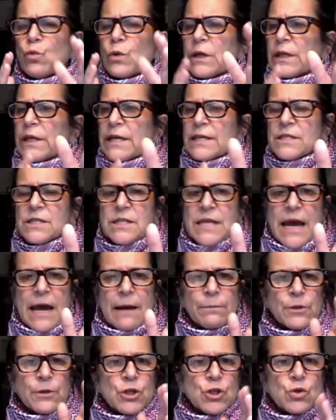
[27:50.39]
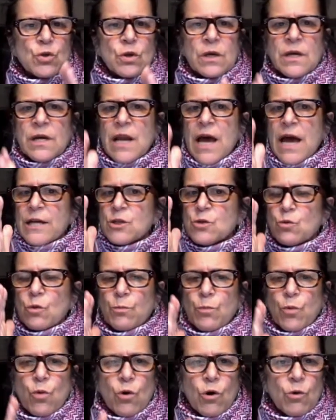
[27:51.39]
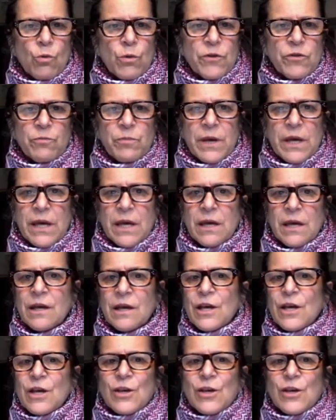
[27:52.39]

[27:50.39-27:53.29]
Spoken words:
really established nice rapport with me.